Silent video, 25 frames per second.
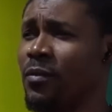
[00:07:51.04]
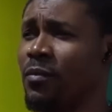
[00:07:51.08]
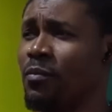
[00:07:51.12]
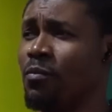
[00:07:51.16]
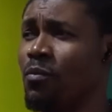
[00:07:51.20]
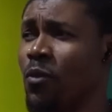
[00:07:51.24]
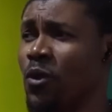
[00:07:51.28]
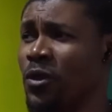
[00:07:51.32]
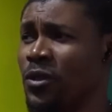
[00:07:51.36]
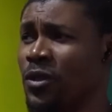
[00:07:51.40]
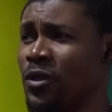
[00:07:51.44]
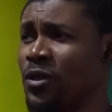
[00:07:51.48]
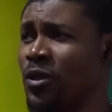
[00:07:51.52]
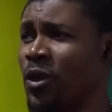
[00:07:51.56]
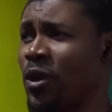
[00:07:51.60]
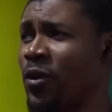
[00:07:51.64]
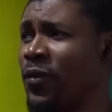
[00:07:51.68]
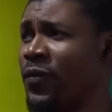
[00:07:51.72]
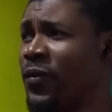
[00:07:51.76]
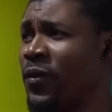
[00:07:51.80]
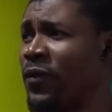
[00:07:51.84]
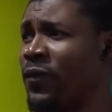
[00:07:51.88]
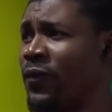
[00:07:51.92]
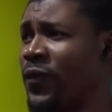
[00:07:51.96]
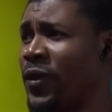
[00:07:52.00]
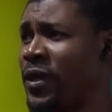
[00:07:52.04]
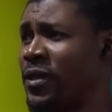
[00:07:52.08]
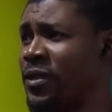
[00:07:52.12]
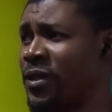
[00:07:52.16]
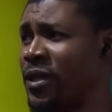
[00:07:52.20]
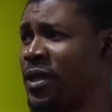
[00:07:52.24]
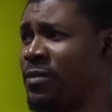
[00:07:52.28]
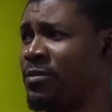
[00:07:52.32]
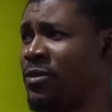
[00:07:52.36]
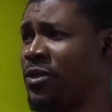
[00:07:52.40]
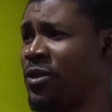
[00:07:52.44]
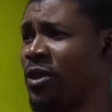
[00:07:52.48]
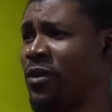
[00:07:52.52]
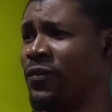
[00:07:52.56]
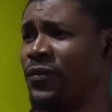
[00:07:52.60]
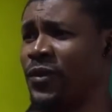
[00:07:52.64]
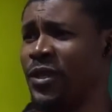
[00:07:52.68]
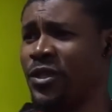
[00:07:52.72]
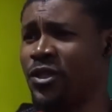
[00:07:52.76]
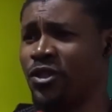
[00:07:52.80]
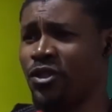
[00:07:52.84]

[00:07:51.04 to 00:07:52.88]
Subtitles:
most of the victims of this